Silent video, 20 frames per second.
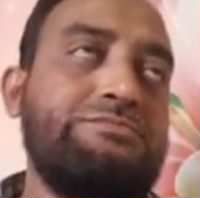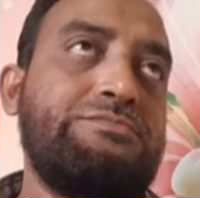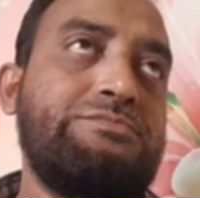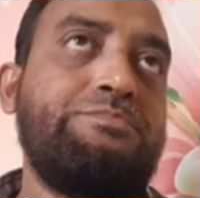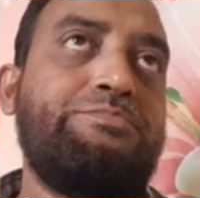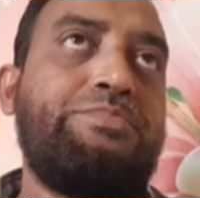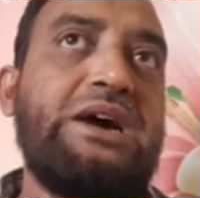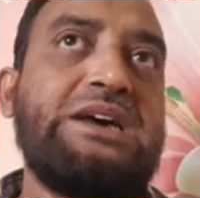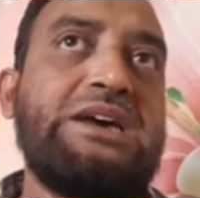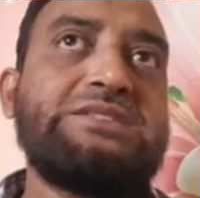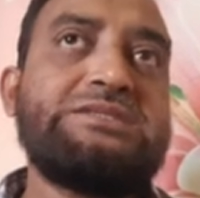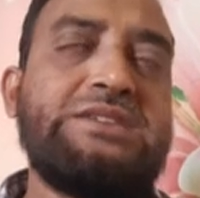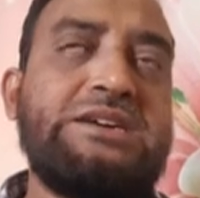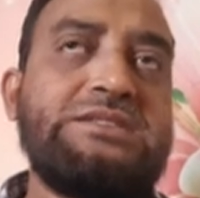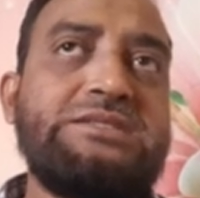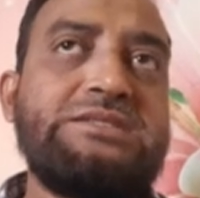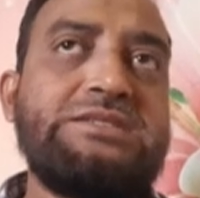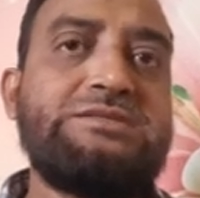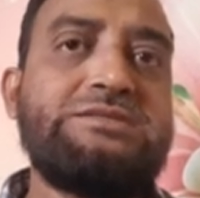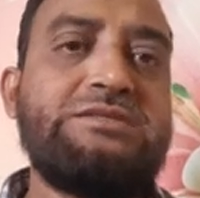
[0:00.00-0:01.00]
pass
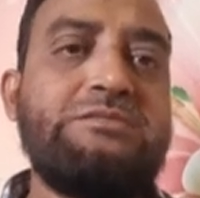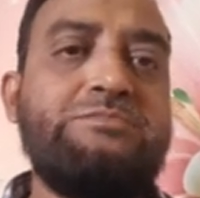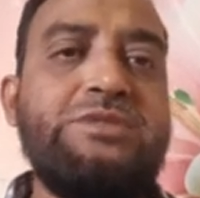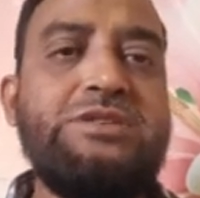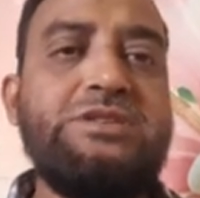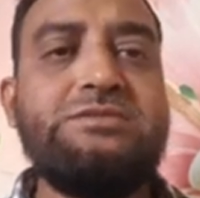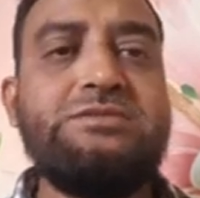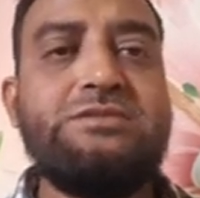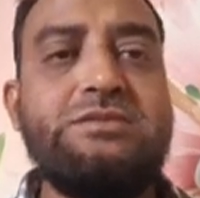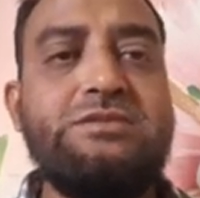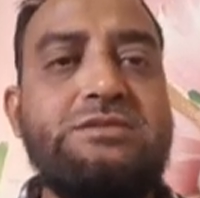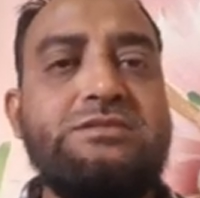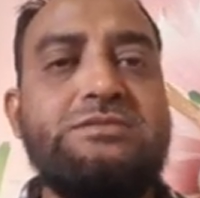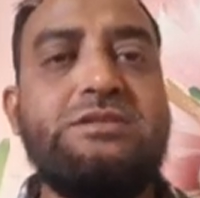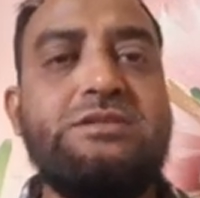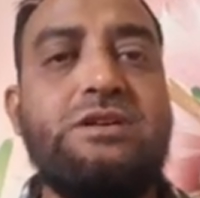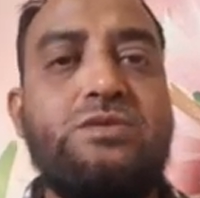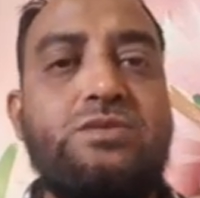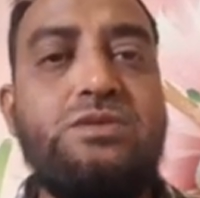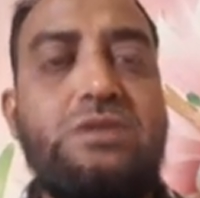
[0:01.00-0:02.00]
transistor means
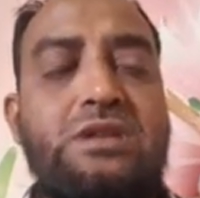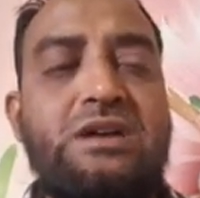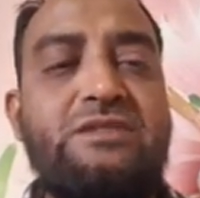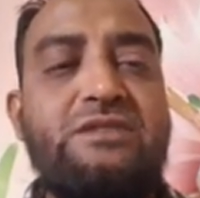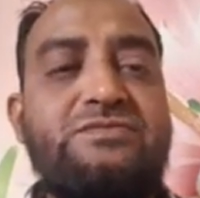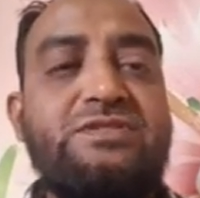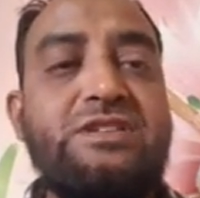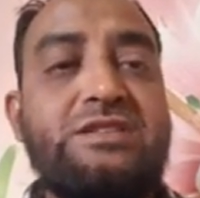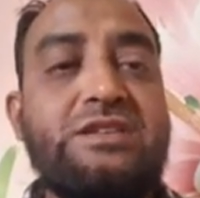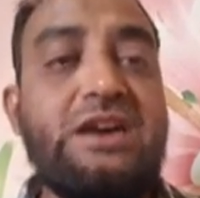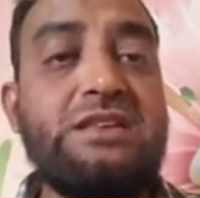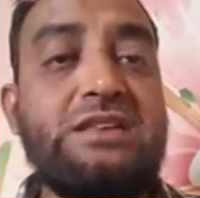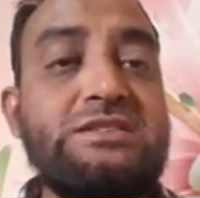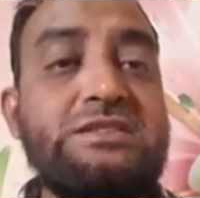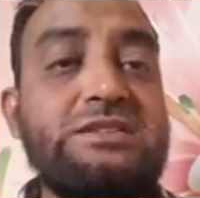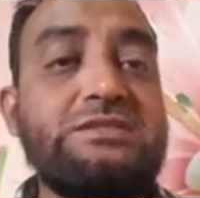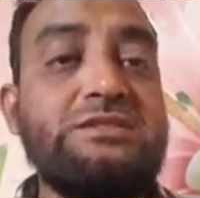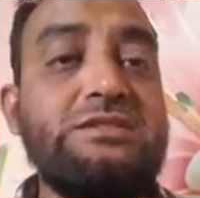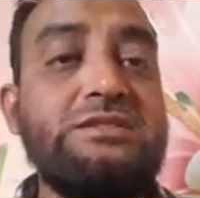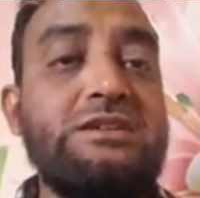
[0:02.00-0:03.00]
the role of the
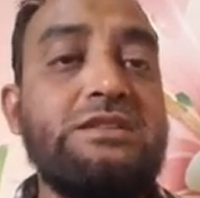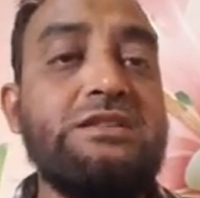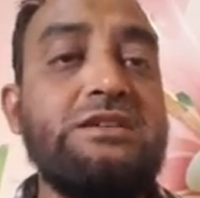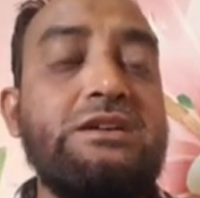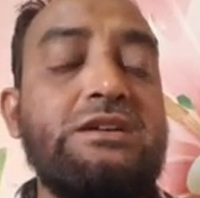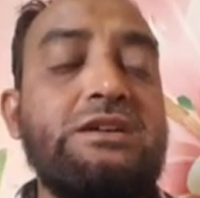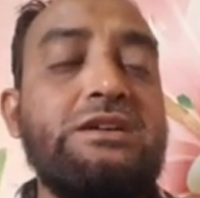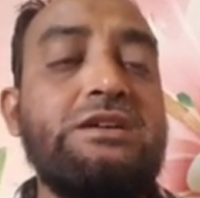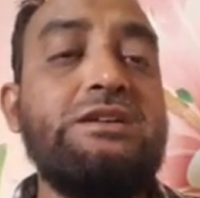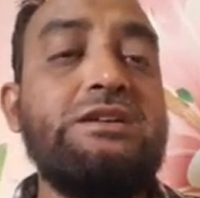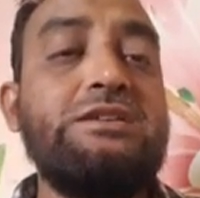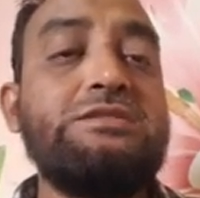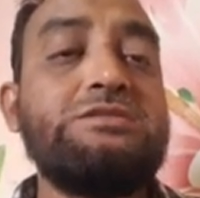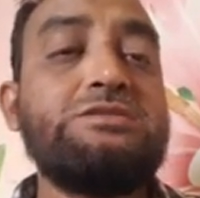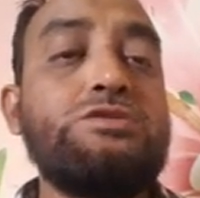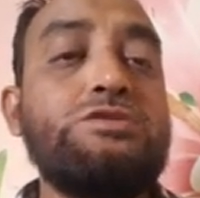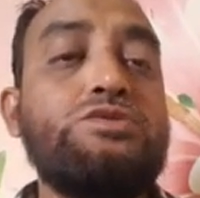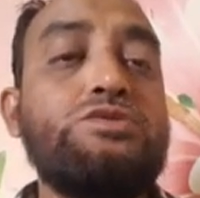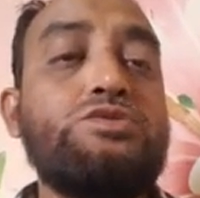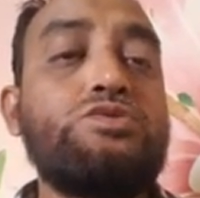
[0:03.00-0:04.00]
transistor is
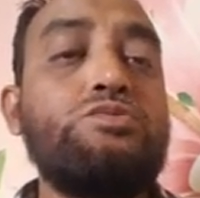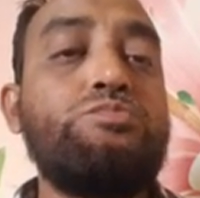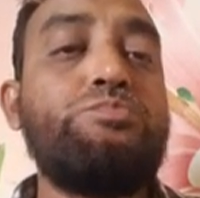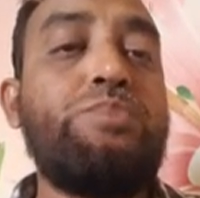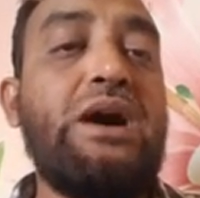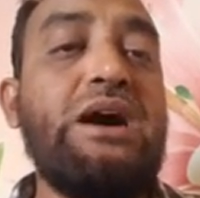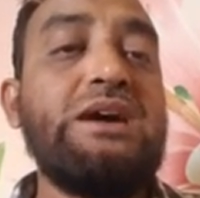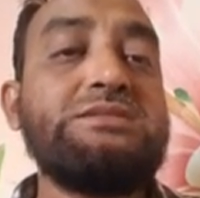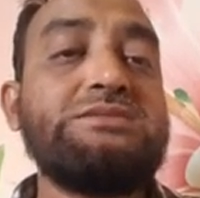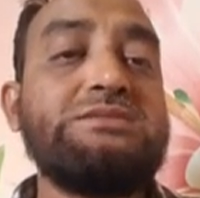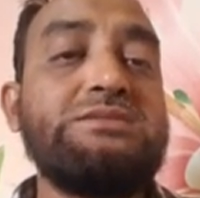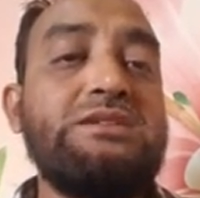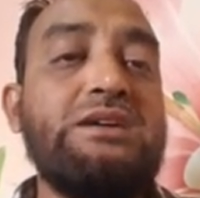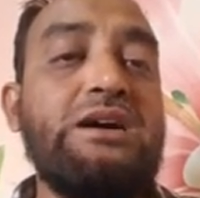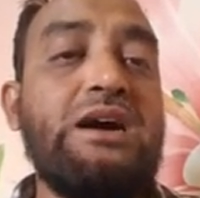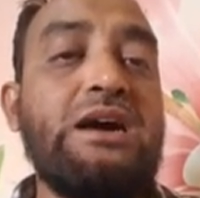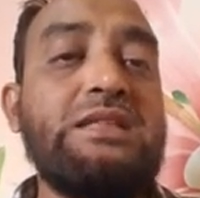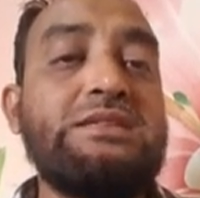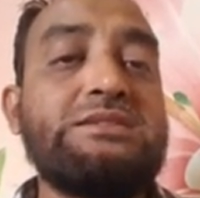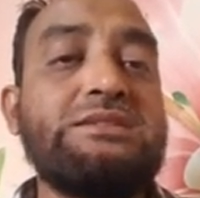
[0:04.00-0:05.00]
to pass
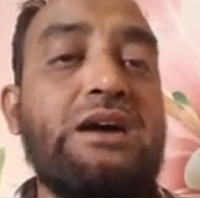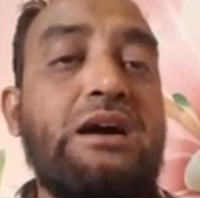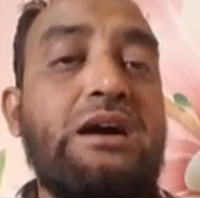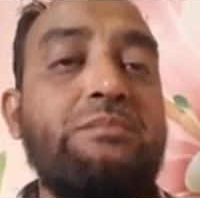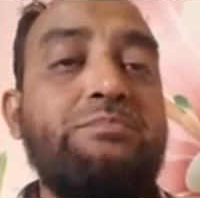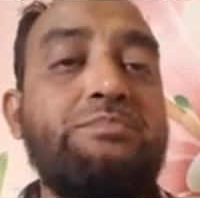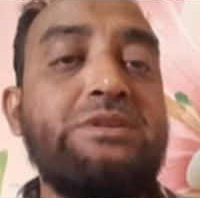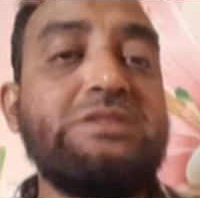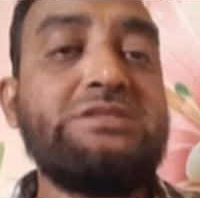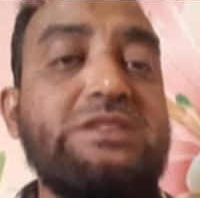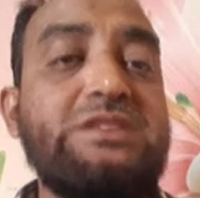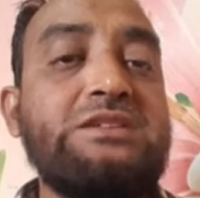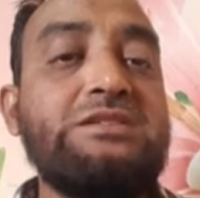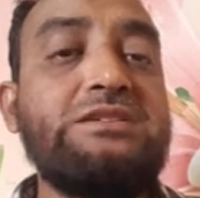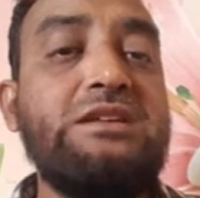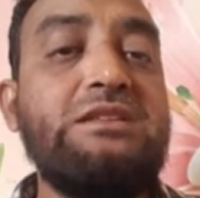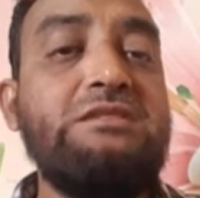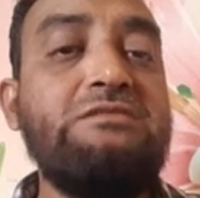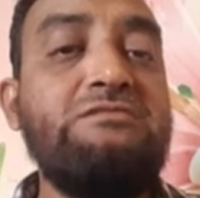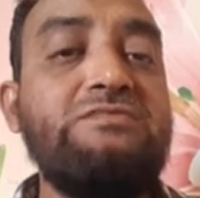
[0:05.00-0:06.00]
or stop a
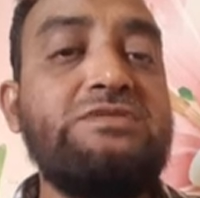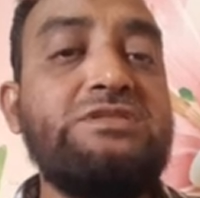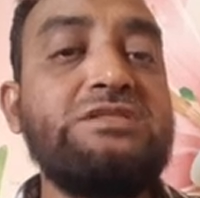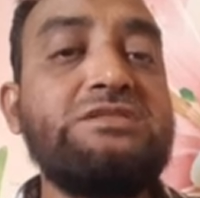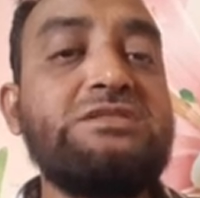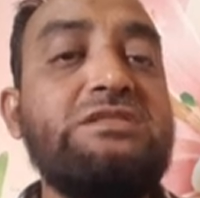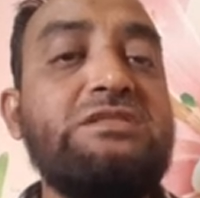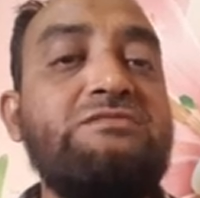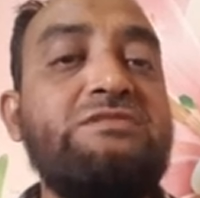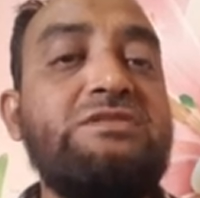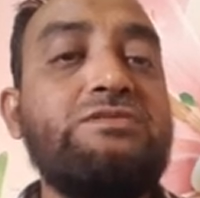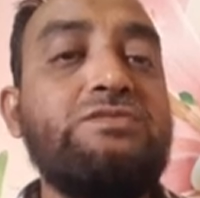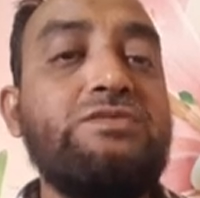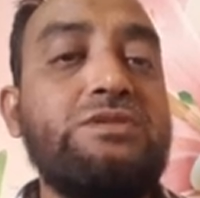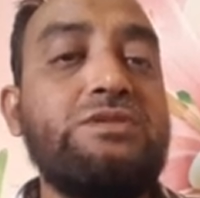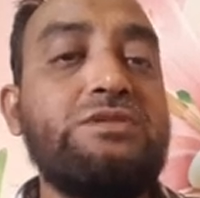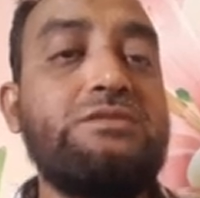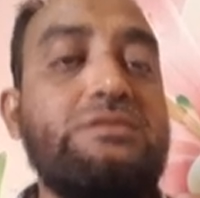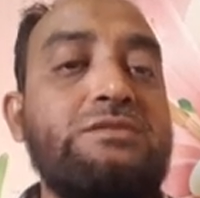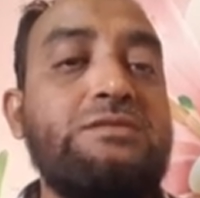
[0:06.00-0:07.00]
signal which is given to
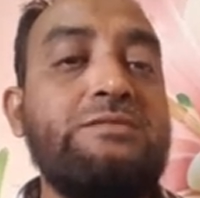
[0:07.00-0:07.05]
it.